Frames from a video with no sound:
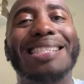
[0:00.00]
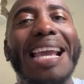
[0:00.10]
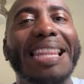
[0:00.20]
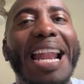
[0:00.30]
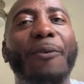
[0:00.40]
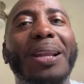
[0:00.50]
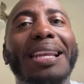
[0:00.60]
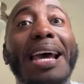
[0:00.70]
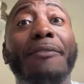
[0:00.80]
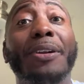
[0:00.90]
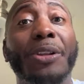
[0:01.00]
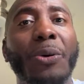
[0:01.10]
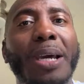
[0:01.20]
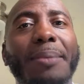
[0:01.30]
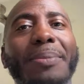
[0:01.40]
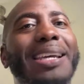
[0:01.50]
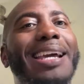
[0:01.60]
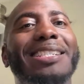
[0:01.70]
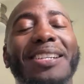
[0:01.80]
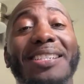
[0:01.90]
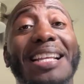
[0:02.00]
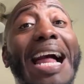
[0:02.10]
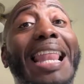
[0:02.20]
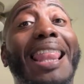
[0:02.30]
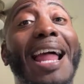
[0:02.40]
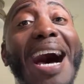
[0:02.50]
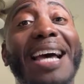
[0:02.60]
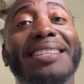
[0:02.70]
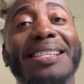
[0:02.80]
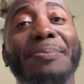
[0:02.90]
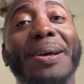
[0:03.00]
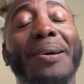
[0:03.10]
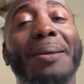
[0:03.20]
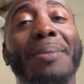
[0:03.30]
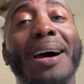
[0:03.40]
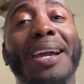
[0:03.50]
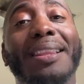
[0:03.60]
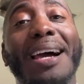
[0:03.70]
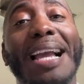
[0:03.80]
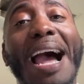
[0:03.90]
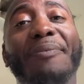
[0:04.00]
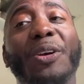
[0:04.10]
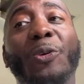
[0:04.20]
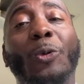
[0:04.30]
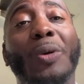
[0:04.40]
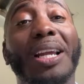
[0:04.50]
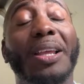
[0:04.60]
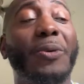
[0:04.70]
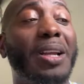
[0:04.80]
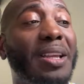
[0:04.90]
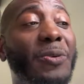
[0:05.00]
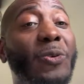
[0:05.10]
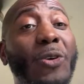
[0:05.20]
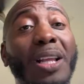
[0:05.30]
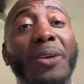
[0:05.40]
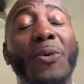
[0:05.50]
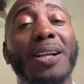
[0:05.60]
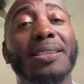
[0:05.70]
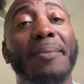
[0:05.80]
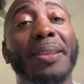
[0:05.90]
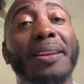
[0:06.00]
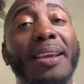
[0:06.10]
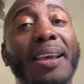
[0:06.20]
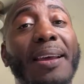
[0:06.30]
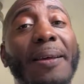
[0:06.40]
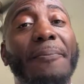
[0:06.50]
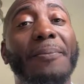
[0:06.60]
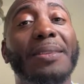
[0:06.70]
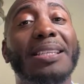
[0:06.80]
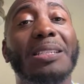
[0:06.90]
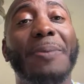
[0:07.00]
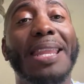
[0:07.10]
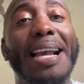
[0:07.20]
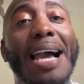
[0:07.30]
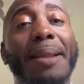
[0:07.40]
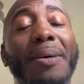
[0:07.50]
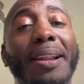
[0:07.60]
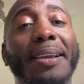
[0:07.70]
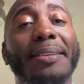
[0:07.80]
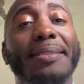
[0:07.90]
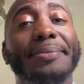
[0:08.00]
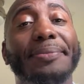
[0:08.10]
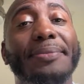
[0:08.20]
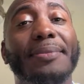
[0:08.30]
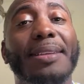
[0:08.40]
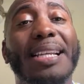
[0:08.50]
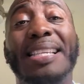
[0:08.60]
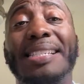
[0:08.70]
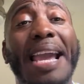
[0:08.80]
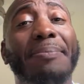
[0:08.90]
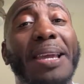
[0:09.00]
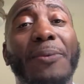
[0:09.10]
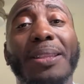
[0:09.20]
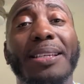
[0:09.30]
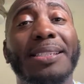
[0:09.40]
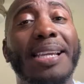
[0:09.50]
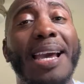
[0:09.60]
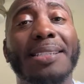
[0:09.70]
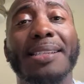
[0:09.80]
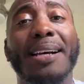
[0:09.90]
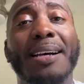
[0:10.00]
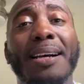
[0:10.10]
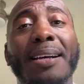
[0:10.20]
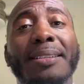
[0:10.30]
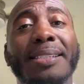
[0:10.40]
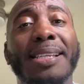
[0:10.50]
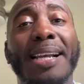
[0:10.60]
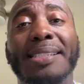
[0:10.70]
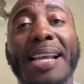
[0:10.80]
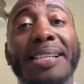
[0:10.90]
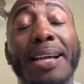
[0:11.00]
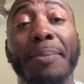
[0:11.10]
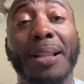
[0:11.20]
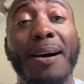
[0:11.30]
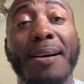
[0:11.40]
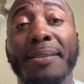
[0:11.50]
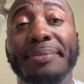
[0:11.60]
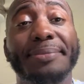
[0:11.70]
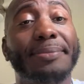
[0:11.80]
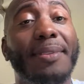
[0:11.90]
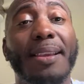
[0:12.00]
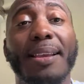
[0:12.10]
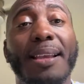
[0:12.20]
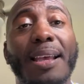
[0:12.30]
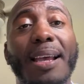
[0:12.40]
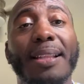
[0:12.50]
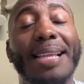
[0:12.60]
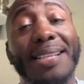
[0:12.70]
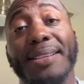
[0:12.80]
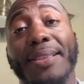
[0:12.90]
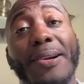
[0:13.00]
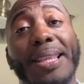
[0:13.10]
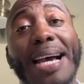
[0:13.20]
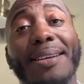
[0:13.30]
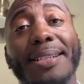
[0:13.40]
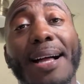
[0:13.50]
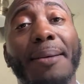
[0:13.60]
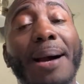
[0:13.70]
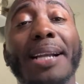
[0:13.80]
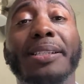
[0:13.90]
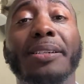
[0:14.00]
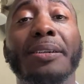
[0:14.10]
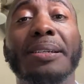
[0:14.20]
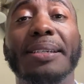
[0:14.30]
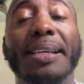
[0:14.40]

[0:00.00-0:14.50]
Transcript: saying that I would never do it, but it's just a lot to spend on a bike. Like, I have to really, really, really want something to spend that kind of money. It's the same thing with the ZX10 double R. That's a $30,000 bike too.